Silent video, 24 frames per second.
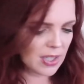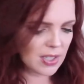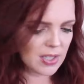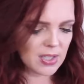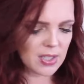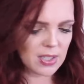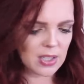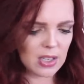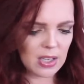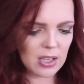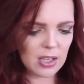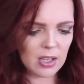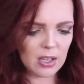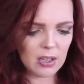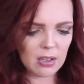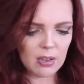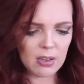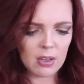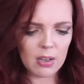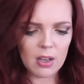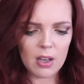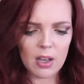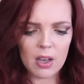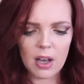It's the
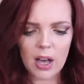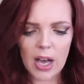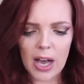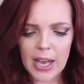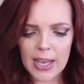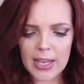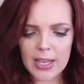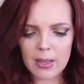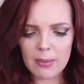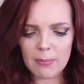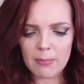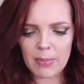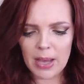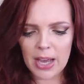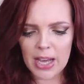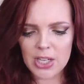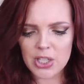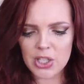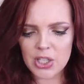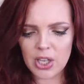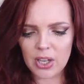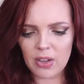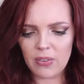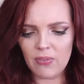I Am
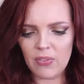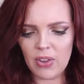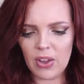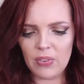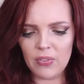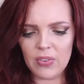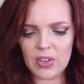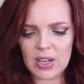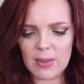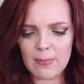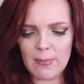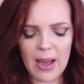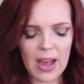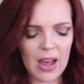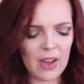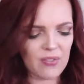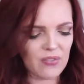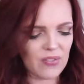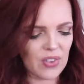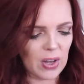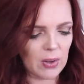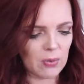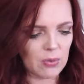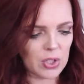Magic Velvety Matte
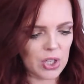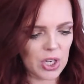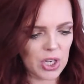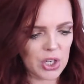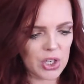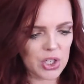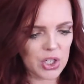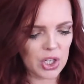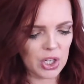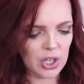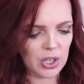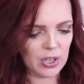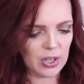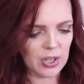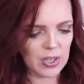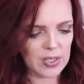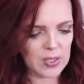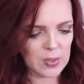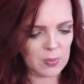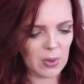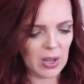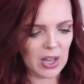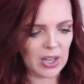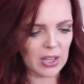Foundation
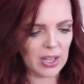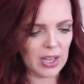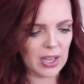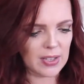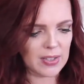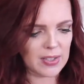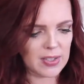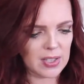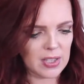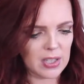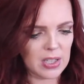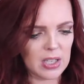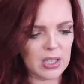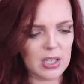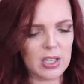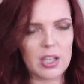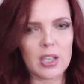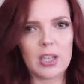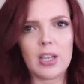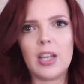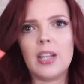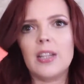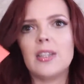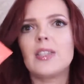as well as
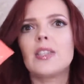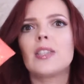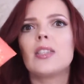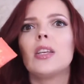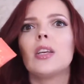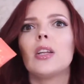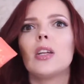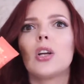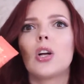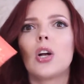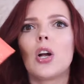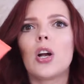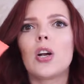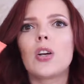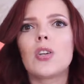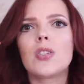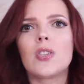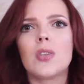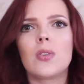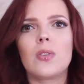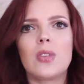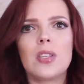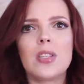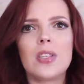the concealer.
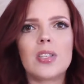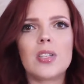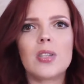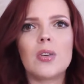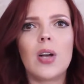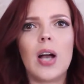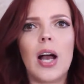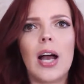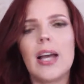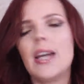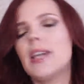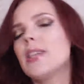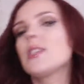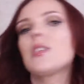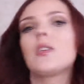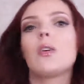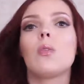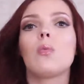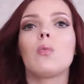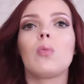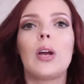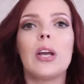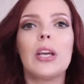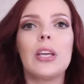So these two guys
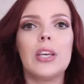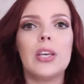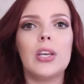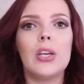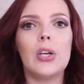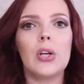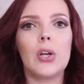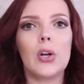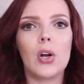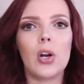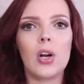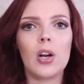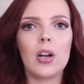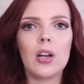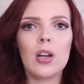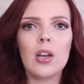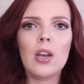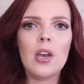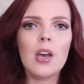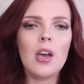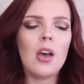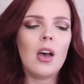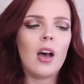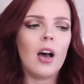right here.
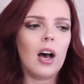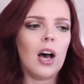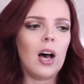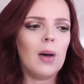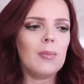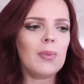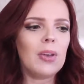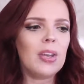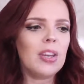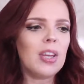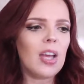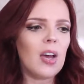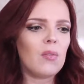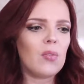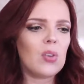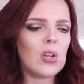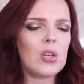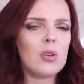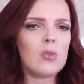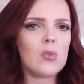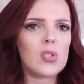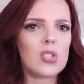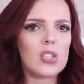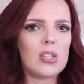In that
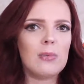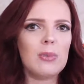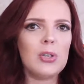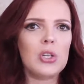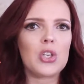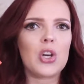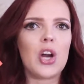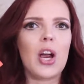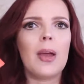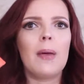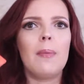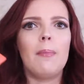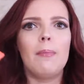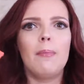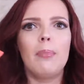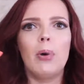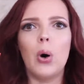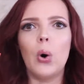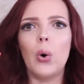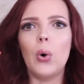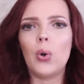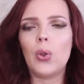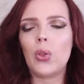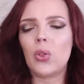video, you see me try
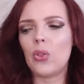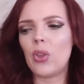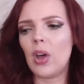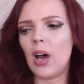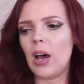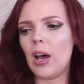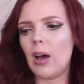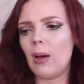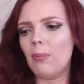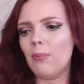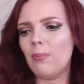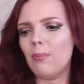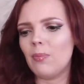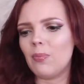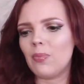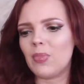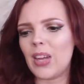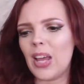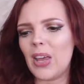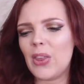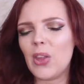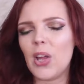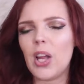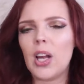both. I
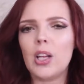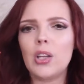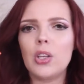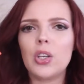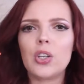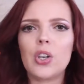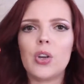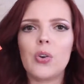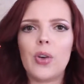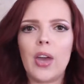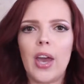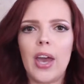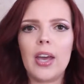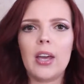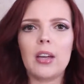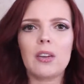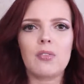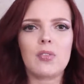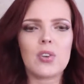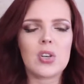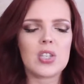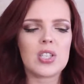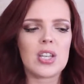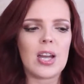thought it looked okay
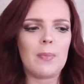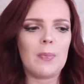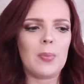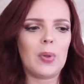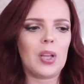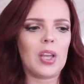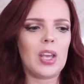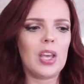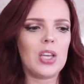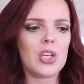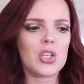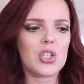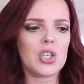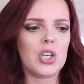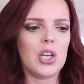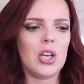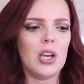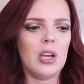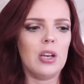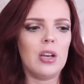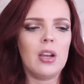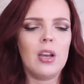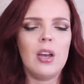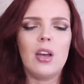on first
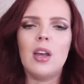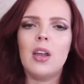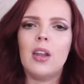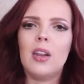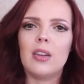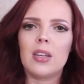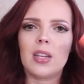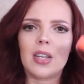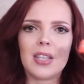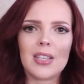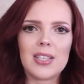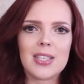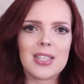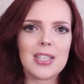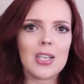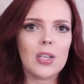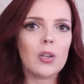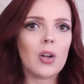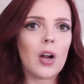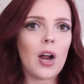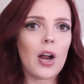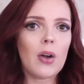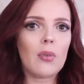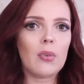application. The
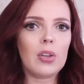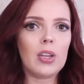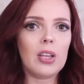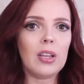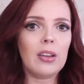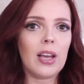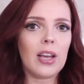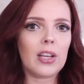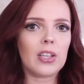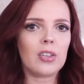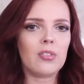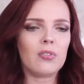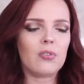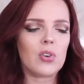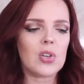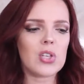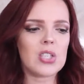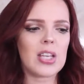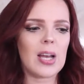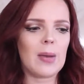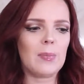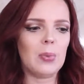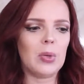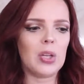concealer I really liked on
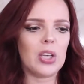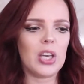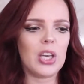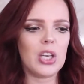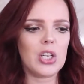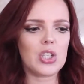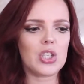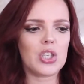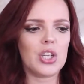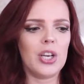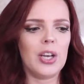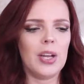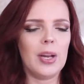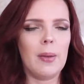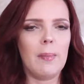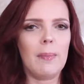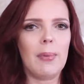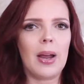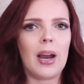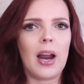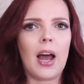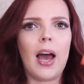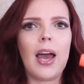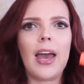first application,
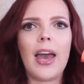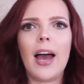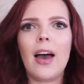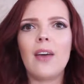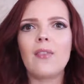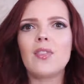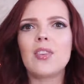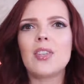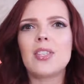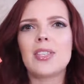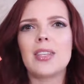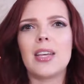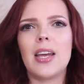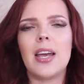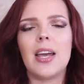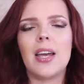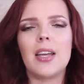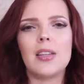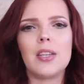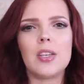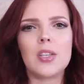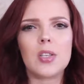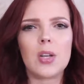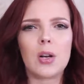but I have to
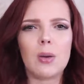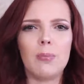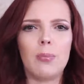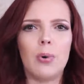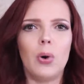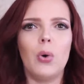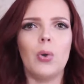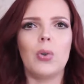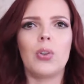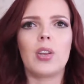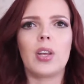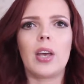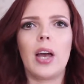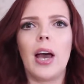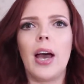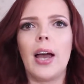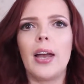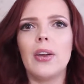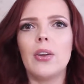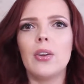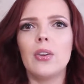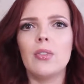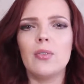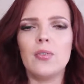say these are both
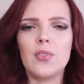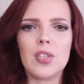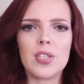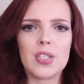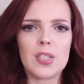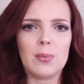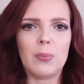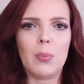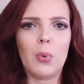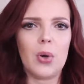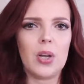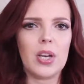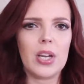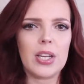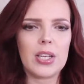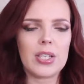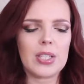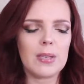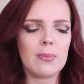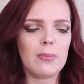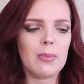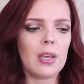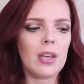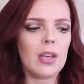kind of disappointing
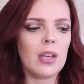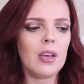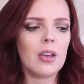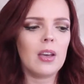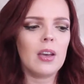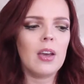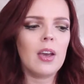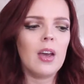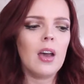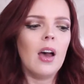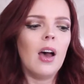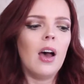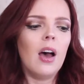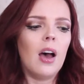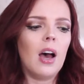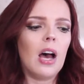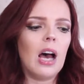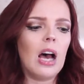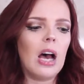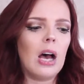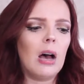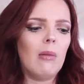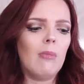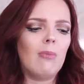to me.
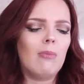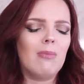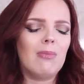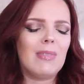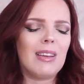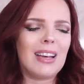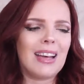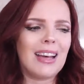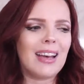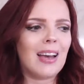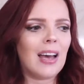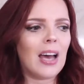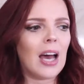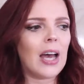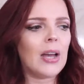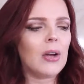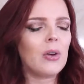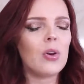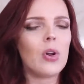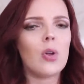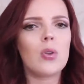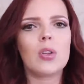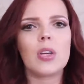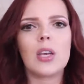I
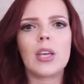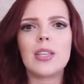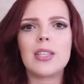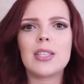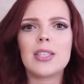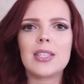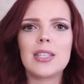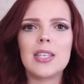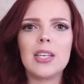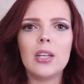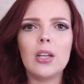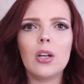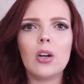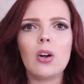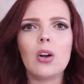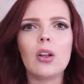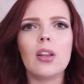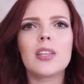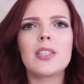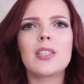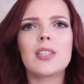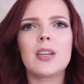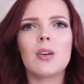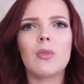don't know, the concealer,
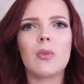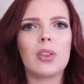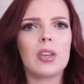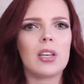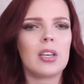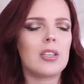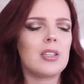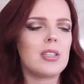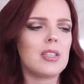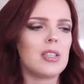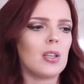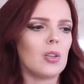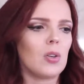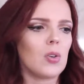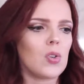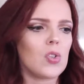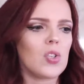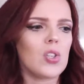let's start with the concealer.